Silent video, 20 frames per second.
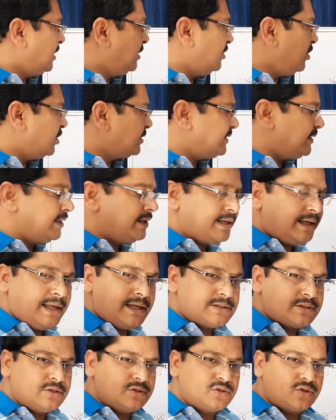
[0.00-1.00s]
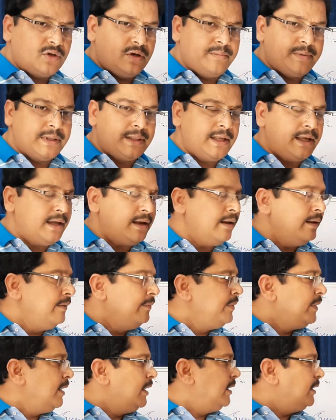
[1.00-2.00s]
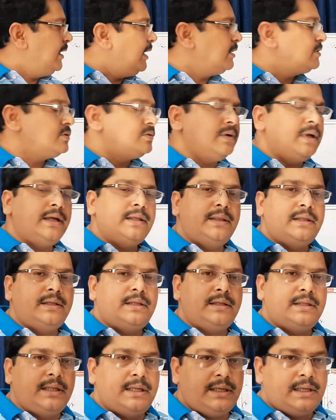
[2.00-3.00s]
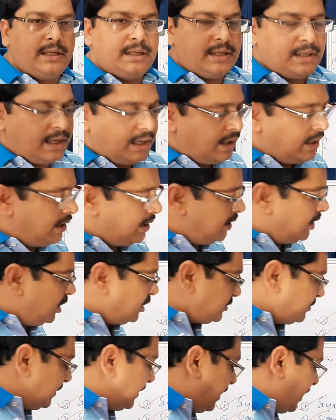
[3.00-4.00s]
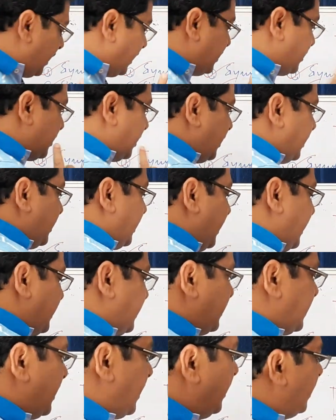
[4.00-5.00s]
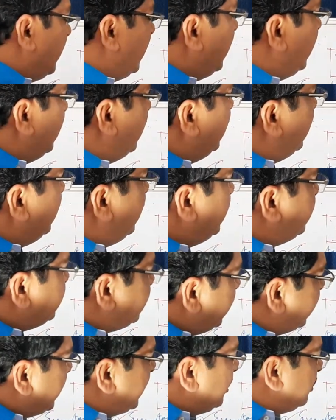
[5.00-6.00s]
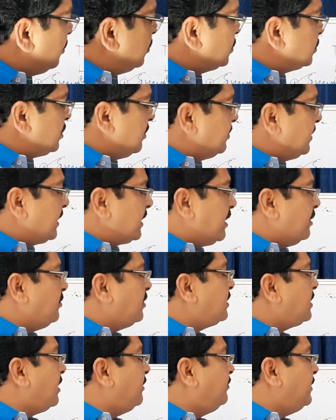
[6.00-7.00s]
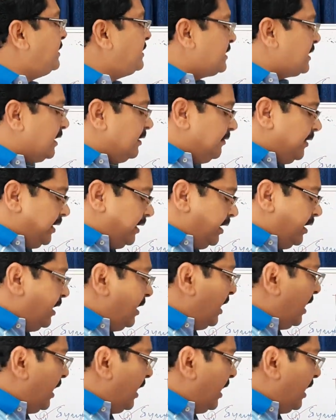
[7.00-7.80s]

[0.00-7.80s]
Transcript: toxic reactions will be there. That's why the hospitalization is necessary. The second course of the chemotherapy is given